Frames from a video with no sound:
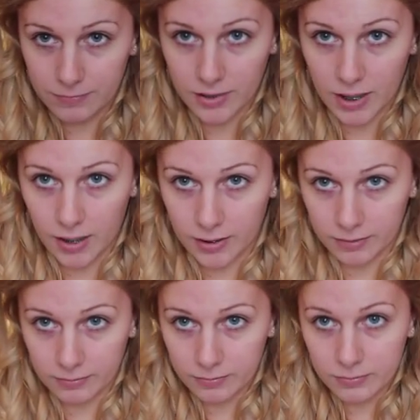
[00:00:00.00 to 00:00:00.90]
that
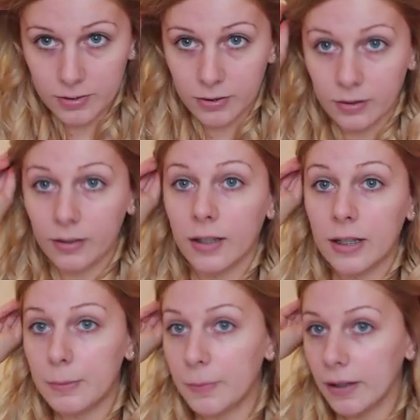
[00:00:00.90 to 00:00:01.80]
aren't doing their
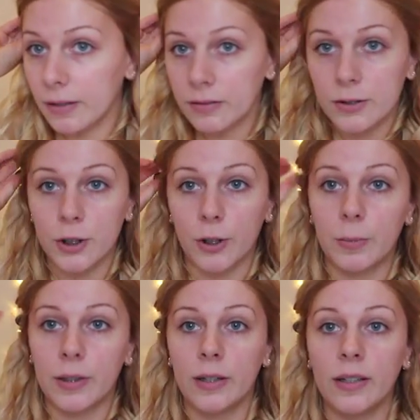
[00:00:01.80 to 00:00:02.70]
clipping job.